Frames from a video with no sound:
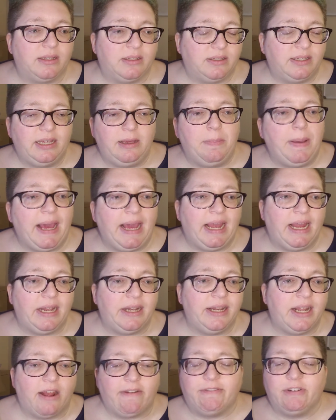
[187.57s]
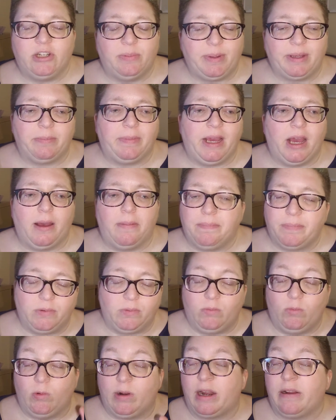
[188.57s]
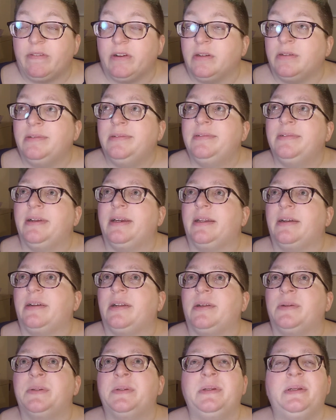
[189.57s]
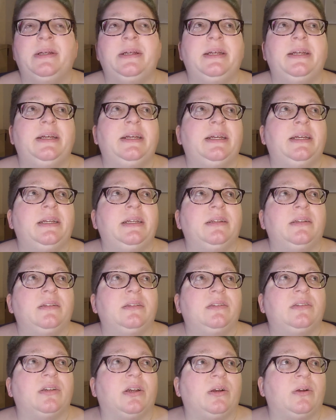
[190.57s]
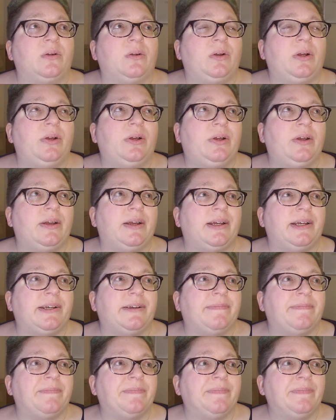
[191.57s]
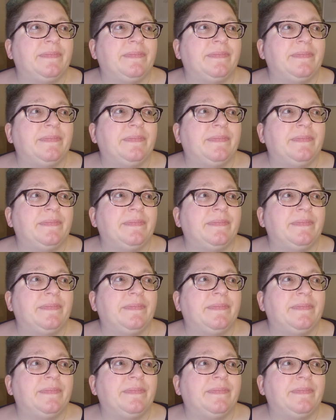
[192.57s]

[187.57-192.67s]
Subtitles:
he paid and he offered to pick me up and whatever. I don't know. So, I